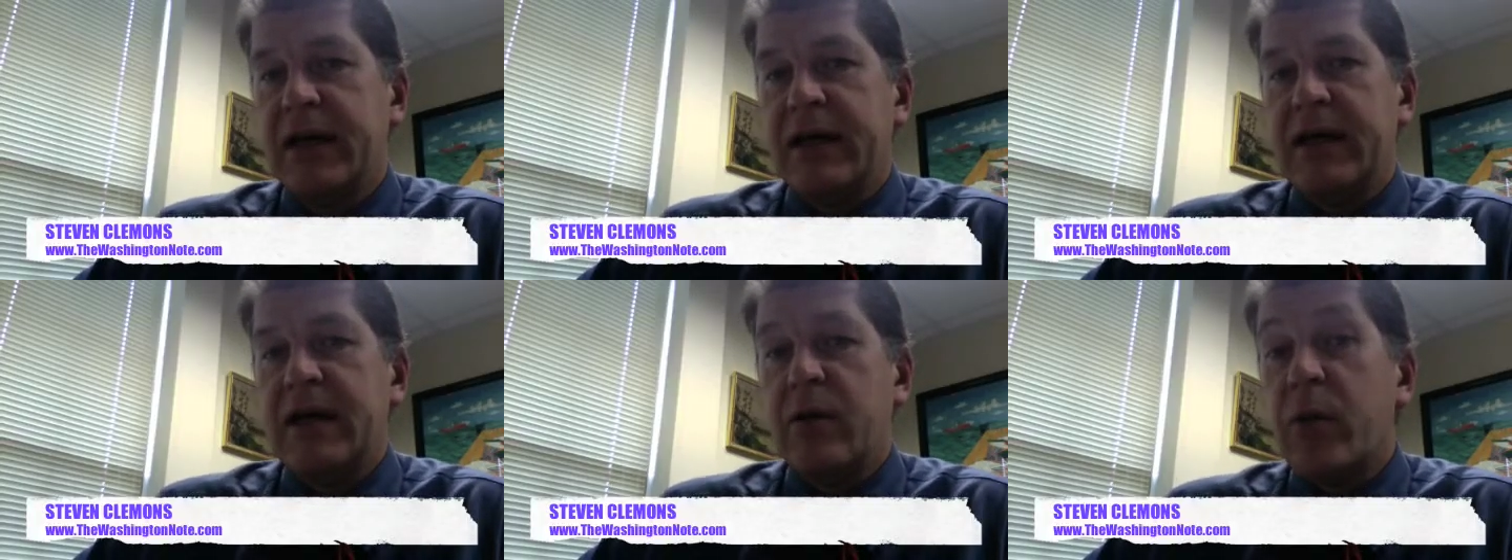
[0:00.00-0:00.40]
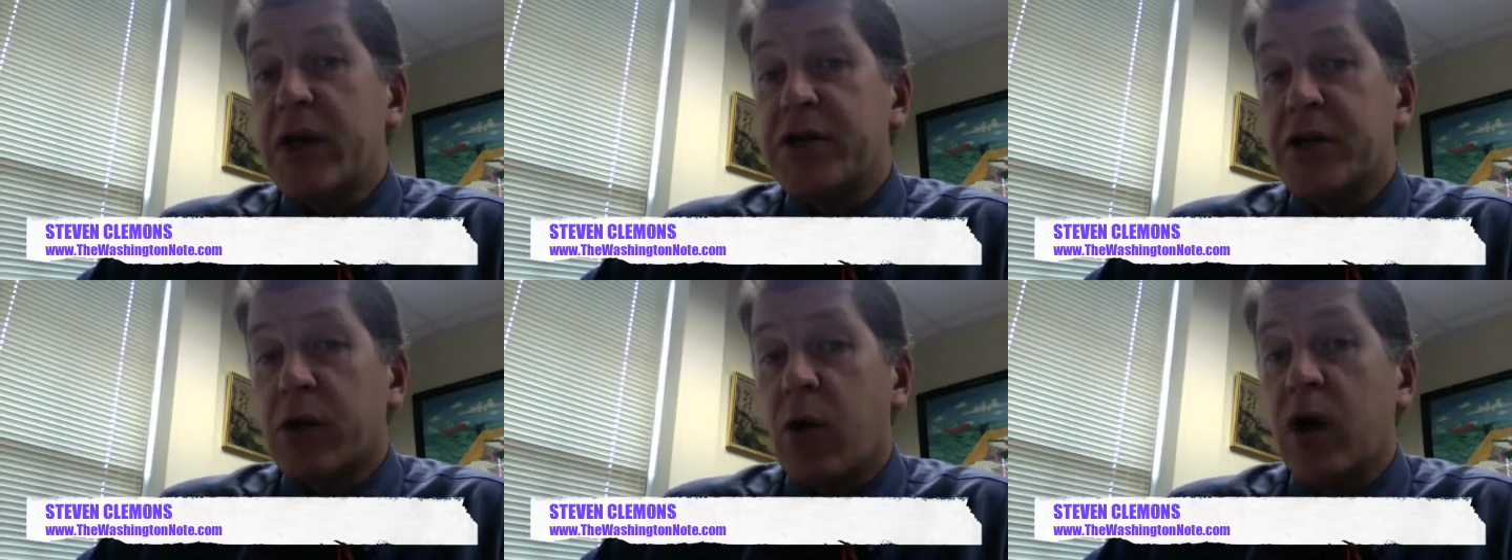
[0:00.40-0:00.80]
He
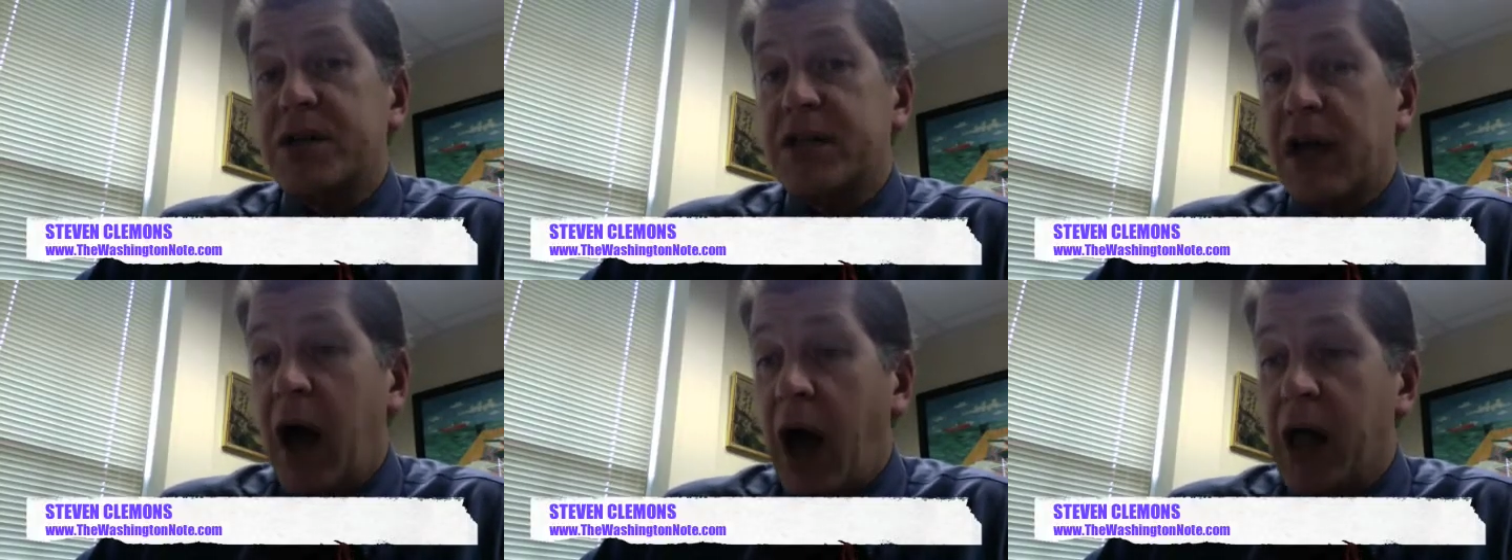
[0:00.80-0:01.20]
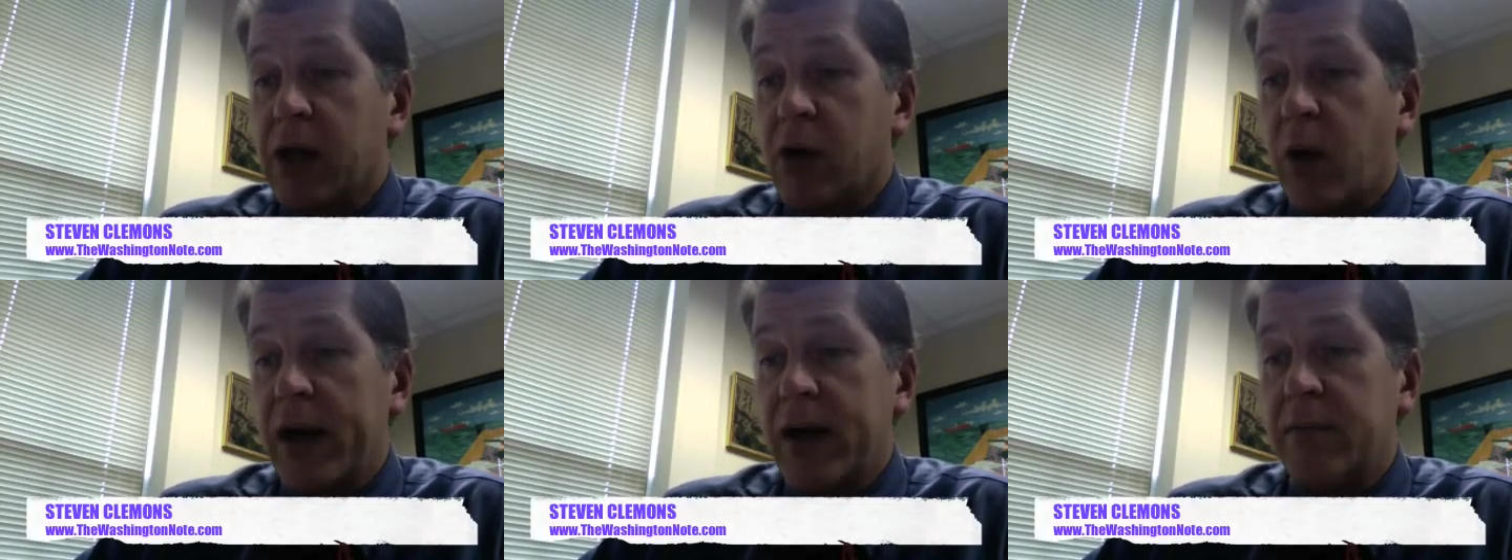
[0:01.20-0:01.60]
reached across the aisle
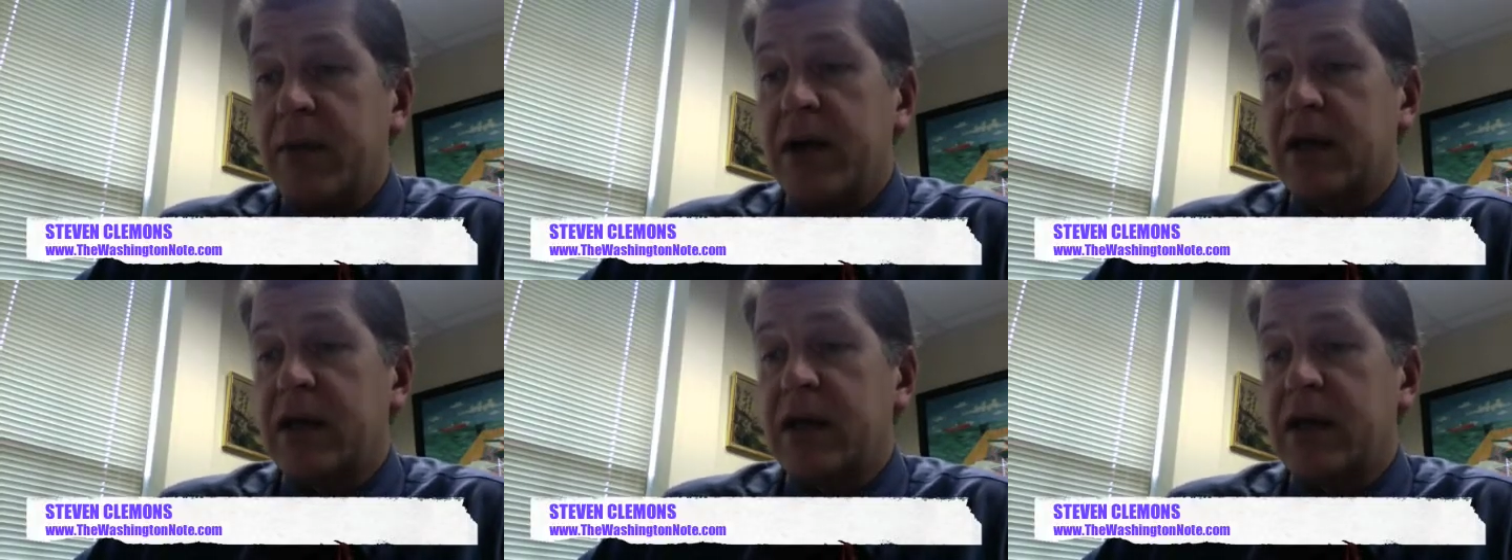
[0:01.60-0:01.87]
quite a bit.